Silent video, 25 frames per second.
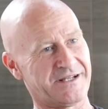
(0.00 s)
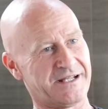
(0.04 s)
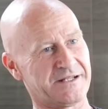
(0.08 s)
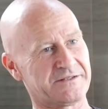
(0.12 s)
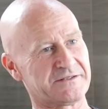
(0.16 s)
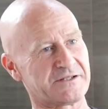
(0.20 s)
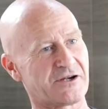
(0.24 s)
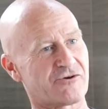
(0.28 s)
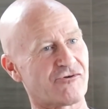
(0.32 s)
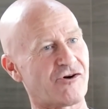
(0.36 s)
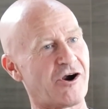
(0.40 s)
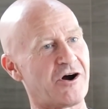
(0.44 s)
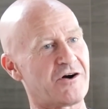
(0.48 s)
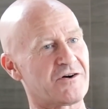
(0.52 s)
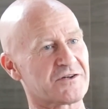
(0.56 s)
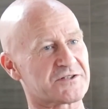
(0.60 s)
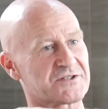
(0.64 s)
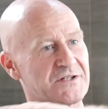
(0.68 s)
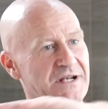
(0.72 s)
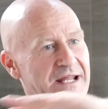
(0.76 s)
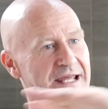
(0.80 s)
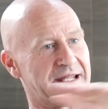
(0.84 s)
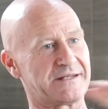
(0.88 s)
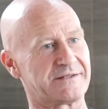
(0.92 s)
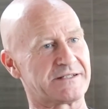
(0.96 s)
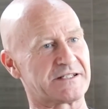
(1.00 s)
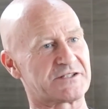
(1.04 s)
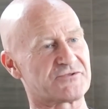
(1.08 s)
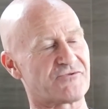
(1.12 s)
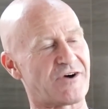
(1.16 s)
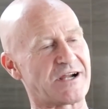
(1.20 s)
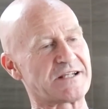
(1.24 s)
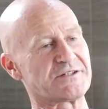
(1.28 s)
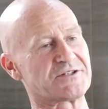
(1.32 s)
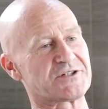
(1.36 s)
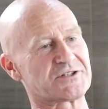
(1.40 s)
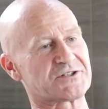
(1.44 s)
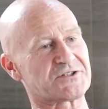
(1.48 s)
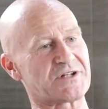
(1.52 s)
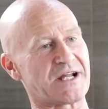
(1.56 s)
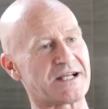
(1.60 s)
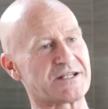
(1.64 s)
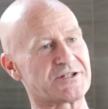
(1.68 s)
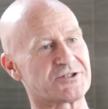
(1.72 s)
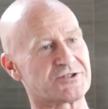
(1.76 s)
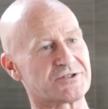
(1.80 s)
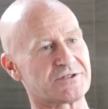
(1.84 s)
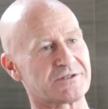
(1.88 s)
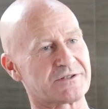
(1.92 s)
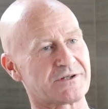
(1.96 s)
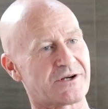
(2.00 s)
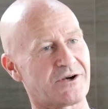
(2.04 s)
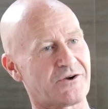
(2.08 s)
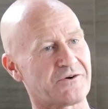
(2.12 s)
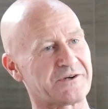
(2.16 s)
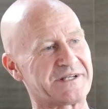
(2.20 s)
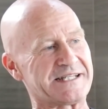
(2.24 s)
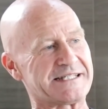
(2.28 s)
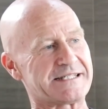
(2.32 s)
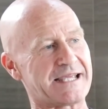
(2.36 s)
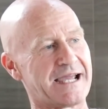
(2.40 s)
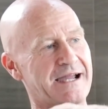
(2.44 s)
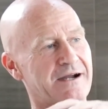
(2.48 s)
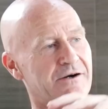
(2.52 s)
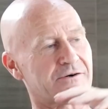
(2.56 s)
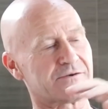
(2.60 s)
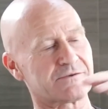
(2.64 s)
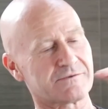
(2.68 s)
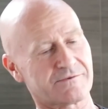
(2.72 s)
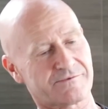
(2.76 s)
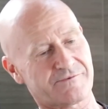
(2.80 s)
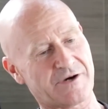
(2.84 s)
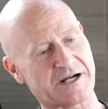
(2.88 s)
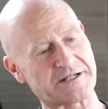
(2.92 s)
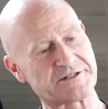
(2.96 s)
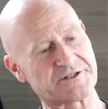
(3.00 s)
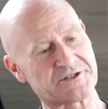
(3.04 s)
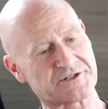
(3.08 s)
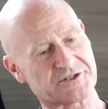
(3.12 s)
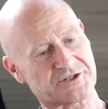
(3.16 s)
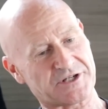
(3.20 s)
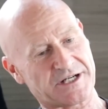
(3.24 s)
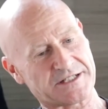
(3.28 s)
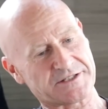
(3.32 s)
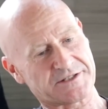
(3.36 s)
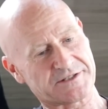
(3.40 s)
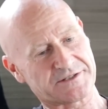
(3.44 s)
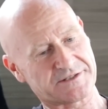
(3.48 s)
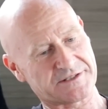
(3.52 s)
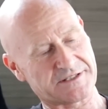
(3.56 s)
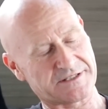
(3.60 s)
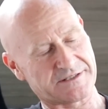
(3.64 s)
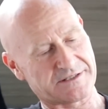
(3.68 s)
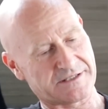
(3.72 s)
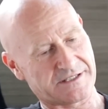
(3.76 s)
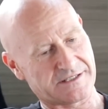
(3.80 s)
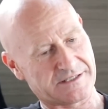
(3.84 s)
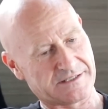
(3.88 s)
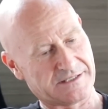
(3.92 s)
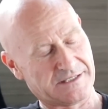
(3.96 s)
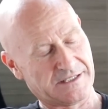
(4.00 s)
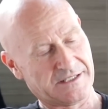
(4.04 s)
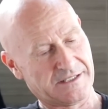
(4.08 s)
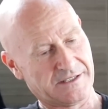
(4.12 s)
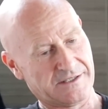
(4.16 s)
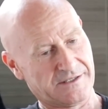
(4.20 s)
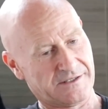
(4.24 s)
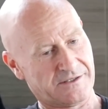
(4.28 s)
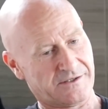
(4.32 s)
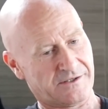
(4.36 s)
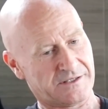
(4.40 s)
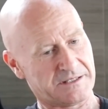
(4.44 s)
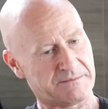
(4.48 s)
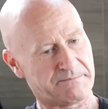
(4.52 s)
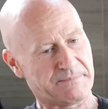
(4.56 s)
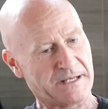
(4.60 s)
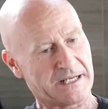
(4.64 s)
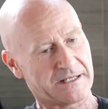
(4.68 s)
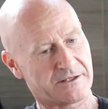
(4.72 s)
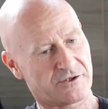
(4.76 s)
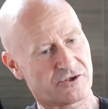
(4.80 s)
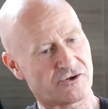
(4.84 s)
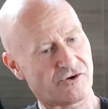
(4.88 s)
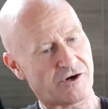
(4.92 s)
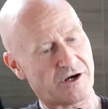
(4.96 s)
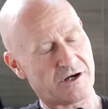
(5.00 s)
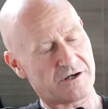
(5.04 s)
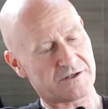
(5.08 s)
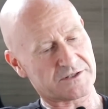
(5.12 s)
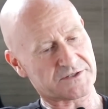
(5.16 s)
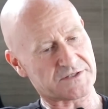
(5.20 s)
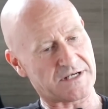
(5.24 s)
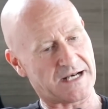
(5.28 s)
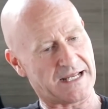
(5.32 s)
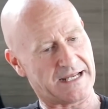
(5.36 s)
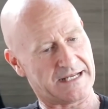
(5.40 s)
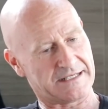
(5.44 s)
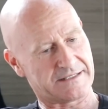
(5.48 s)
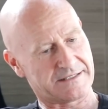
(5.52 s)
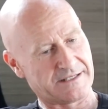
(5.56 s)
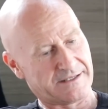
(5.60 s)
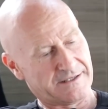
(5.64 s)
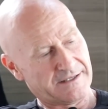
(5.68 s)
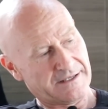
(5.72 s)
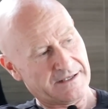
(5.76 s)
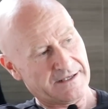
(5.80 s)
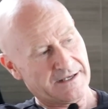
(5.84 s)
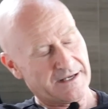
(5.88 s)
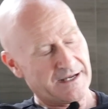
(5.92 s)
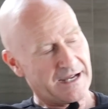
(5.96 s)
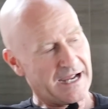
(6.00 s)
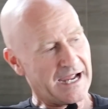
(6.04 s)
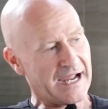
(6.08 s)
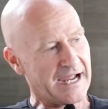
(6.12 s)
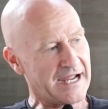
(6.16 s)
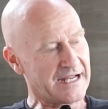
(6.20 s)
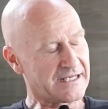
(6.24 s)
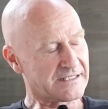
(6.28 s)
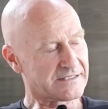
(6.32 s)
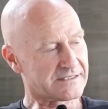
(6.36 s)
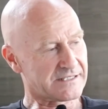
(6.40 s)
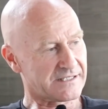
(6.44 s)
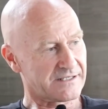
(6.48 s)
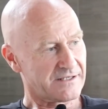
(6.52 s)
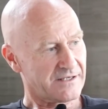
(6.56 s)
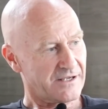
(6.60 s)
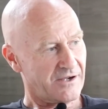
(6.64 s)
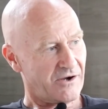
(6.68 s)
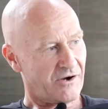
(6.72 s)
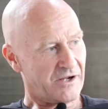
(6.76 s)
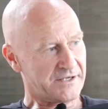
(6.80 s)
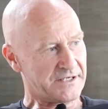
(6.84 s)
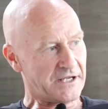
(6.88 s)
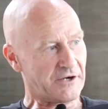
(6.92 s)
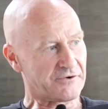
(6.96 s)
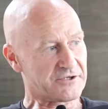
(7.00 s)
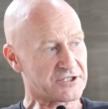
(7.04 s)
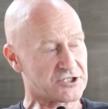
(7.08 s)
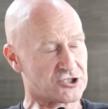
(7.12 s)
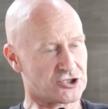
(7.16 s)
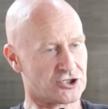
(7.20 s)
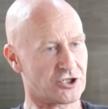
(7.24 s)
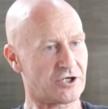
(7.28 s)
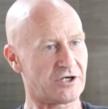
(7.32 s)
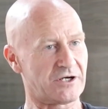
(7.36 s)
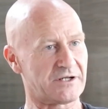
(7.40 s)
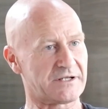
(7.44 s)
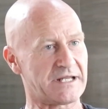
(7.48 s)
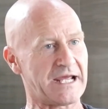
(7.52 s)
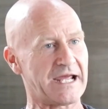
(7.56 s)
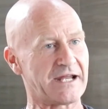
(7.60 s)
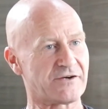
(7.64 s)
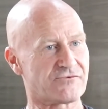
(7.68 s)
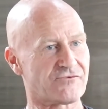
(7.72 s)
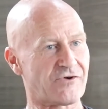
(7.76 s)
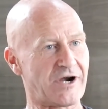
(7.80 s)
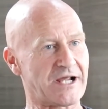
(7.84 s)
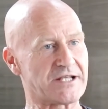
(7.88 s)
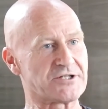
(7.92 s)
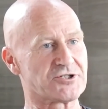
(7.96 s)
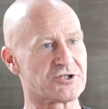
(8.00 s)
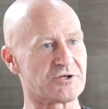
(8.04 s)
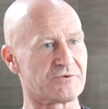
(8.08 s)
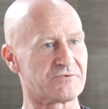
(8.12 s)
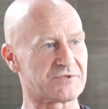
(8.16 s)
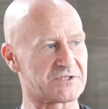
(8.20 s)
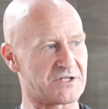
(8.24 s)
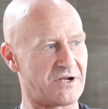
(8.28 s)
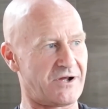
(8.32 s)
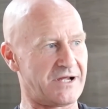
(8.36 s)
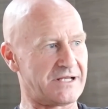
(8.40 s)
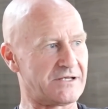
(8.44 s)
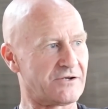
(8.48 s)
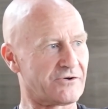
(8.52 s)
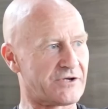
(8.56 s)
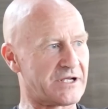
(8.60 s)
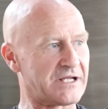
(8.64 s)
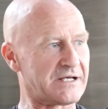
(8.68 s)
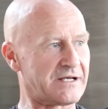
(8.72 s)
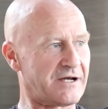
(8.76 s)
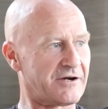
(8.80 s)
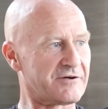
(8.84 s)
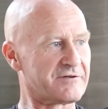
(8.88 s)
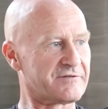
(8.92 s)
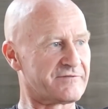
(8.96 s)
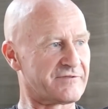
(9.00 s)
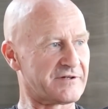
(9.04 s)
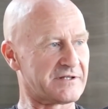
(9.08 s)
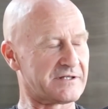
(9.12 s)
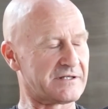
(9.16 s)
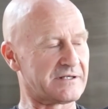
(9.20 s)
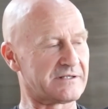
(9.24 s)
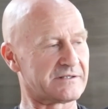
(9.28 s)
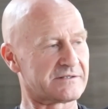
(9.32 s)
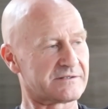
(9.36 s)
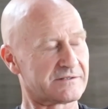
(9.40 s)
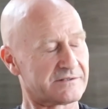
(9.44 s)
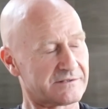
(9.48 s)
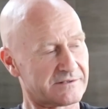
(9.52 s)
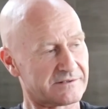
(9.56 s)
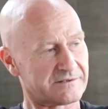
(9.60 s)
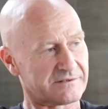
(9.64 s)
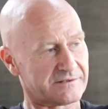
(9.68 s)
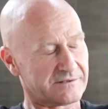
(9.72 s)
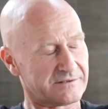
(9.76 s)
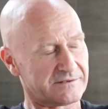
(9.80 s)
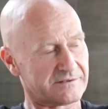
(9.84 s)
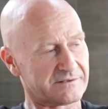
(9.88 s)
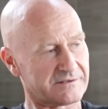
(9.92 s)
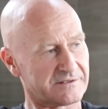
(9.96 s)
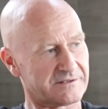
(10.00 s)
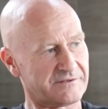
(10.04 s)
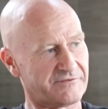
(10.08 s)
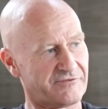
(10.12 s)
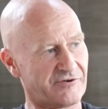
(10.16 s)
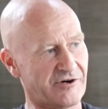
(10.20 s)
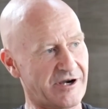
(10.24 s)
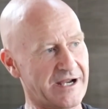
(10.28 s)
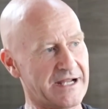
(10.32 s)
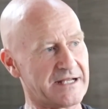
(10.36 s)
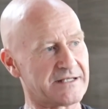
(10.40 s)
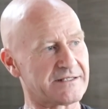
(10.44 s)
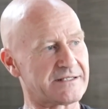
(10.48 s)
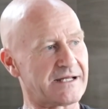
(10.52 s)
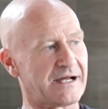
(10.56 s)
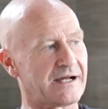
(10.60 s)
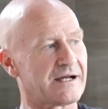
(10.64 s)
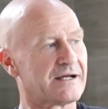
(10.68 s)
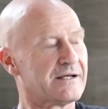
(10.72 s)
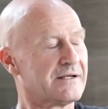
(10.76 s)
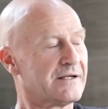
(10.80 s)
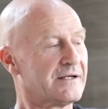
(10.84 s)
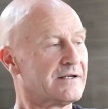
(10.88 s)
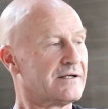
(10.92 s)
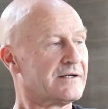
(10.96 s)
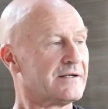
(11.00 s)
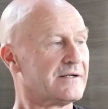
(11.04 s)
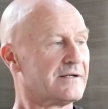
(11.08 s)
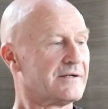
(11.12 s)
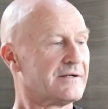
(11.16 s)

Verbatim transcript: in the grassland. This ranger station, Cloggy Tower Ranger Station, is in the on the big grassland. And I noticed Chert, the head ranger, was like looking over the the veranda,